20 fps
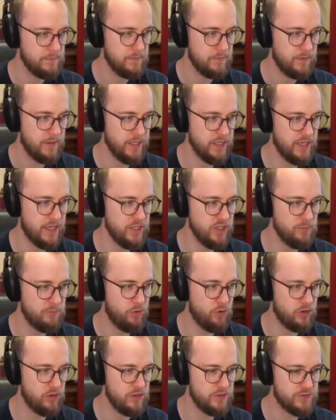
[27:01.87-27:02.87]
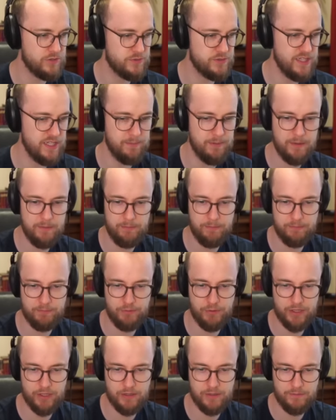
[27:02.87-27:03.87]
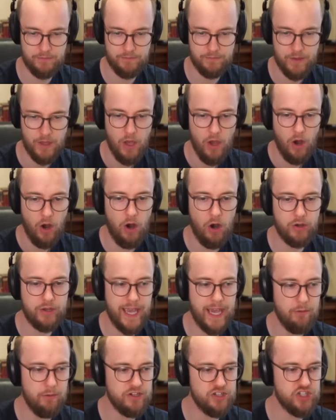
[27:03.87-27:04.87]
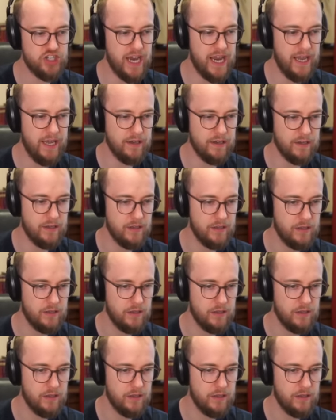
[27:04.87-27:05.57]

Can you portal us to TB, Brick? Oh, Karazhan.